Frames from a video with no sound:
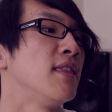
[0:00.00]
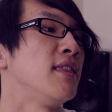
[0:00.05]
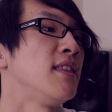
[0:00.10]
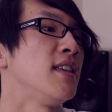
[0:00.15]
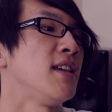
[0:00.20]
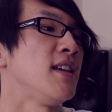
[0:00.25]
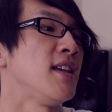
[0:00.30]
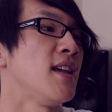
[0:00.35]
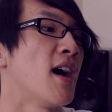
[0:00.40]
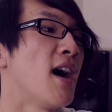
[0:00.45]

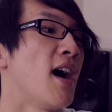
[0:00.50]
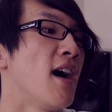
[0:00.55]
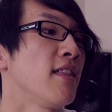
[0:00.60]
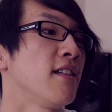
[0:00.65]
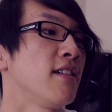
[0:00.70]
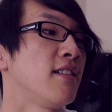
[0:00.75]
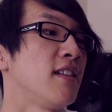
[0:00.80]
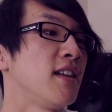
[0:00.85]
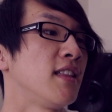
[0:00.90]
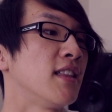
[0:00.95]
The
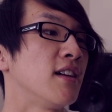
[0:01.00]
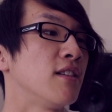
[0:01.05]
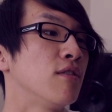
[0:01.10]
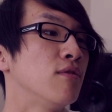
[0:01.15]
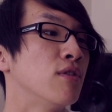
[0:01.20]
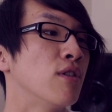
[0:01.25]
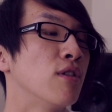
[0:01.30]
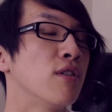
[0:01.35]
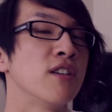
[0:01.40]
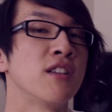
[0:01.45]
other thing that you'll
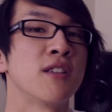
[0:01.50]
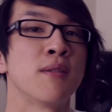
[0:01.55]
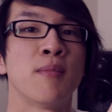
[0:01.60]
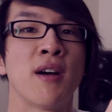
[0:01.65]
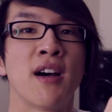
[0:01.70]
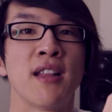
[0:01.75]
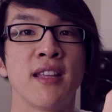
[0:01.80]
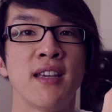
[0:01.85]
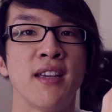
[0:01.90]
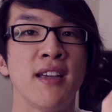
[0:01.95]
notice
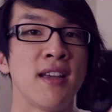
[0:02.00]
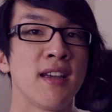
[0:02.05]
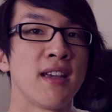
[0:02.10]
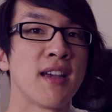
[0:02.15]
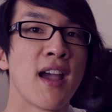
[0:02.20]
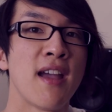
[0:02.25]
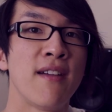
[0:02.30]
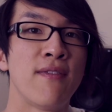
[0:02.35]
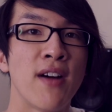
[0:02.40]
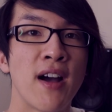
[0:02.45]
about the
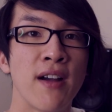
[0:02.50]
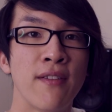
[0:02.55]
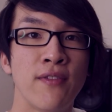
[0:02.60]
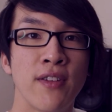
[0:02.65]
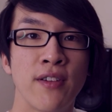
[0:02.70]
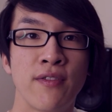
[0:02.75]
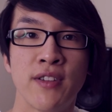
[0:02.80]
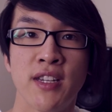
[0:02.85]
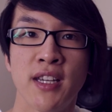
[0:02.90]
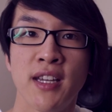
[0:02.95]

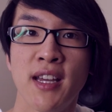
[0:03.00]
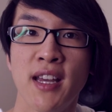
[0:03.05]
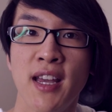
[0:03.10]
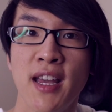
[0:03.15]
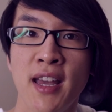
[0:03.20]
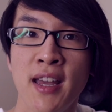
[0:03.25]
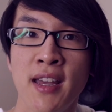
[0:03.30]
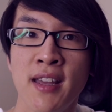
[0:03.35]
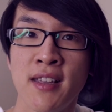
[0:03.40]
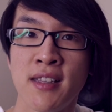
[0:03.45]
K550
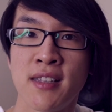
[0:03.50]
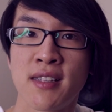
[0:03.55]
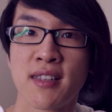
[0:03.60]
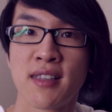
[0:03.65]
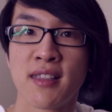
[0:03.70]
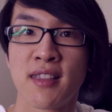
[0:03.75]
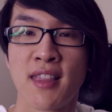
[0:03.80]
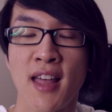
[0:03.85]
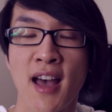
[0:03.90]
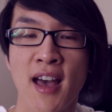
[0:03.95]
is
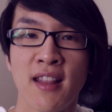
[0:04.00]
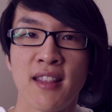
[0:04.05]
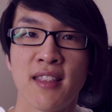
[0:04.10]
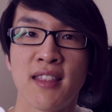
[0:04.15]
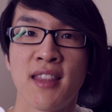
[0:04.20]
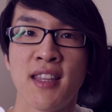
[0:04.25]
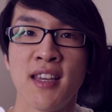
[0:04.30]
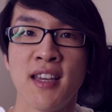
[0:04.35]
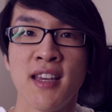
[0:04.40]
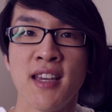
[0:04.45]
that
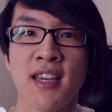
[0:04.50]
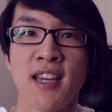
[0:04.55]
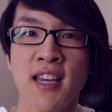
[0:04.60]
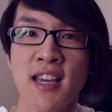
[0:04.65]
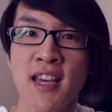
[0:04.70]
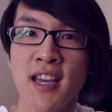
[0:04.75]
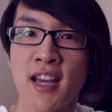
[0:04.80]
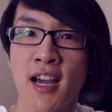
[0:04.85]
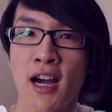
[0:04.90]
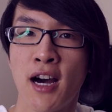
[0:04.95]
the
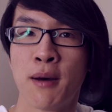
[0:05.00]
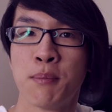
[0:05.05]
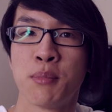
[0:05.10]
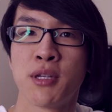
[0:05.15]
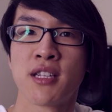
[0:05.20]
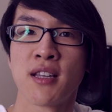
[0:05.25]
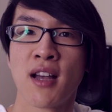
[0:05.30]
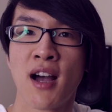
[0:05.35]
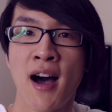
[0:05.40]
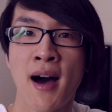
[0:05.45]
ear
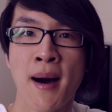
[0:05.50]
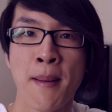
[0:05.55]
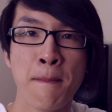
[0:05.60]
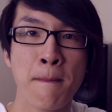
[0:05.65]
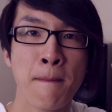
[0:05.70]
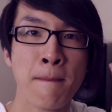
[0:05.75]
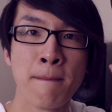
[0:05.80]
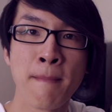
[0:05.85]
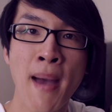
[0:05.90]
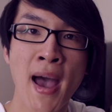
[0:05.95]
cups are
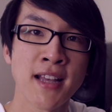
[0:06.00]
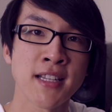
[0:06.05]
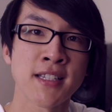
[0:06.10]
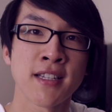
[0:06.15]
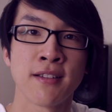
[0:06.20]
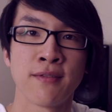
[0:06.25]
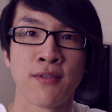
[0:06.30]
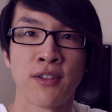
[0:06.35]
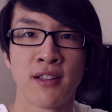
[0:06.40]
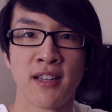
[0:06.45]

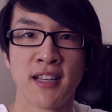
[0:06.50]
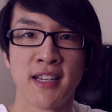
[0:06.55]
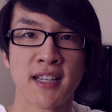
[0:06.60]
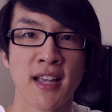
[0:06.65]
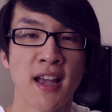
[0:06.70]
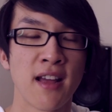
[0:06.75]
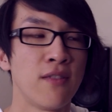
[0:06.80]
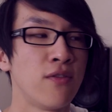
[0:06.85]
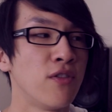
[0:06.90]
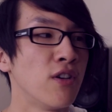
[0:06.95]
massive on these
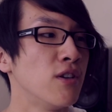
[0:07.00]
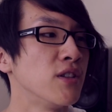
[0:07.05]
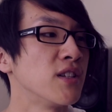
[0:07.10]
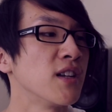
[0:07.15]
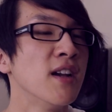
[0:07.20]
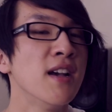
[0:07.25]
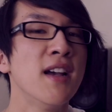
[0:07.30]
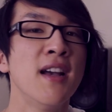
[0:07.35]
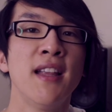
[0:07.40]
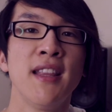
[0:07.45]
headphones.
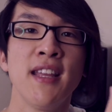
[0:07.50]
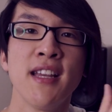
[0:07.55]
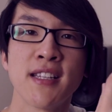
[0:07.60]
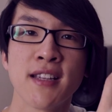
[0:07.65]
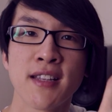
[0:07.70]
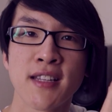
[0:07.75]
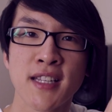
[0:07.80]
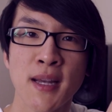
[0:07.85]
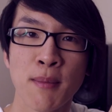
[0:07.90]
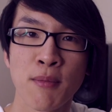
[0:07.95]
These
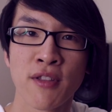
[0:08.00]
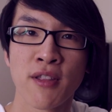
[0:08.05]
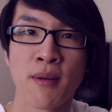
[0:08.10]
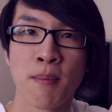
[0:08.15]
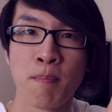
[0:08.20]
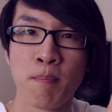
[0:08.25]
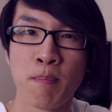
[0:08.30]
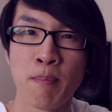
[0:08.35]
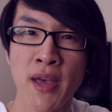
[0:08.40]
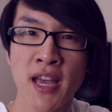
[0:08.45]
are some of the
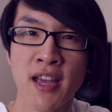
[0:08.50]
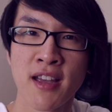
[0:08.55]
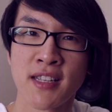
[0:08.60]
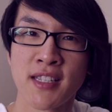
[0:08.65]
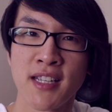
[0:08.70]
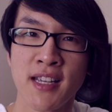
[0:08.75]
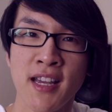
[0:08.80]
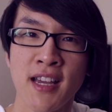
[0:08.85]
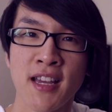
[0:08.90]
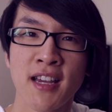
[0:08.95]

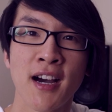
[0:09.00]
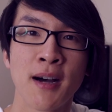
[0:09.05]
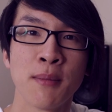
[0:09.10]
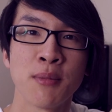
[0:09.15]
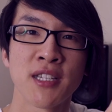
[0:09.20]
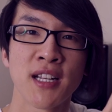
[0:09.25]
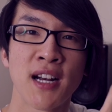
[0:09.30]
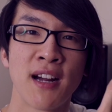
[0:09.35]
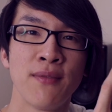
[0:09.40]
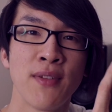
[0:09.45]
biggest ear
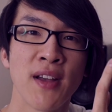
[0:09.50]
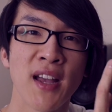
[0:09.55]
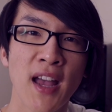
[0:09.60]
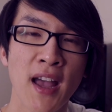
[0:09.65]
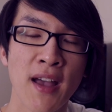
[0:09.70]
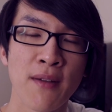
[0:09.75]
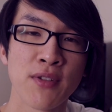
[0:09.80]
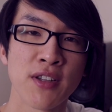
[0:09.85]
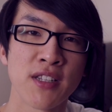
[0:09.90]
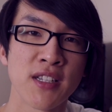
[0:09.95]
cups that I've
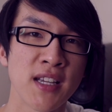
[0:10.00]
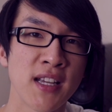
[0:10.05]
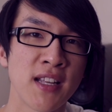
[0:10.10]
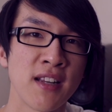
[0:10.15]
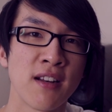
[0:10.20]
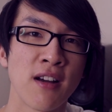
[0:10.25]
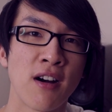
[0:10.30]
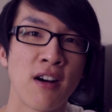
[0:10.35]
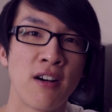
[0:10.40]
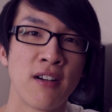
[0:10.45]
ever
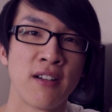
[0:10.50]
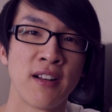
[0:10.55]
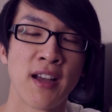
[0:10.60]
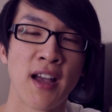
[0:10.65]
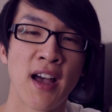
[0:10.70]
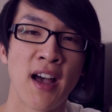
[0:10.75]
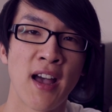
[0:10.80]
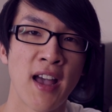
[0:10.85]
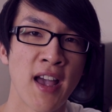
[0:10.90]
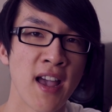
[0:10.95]
seen on
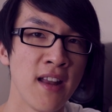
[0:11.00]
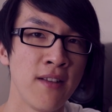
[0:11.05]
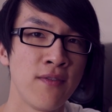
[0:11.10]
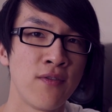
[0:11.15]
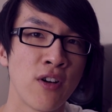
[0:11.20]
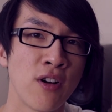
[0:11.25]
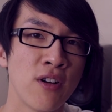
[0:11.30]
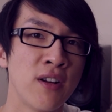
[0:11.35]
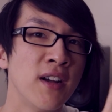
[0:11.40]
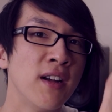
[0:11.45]
a
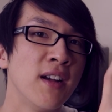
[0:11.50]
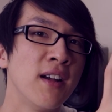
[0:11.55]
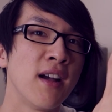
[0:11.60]
headphone.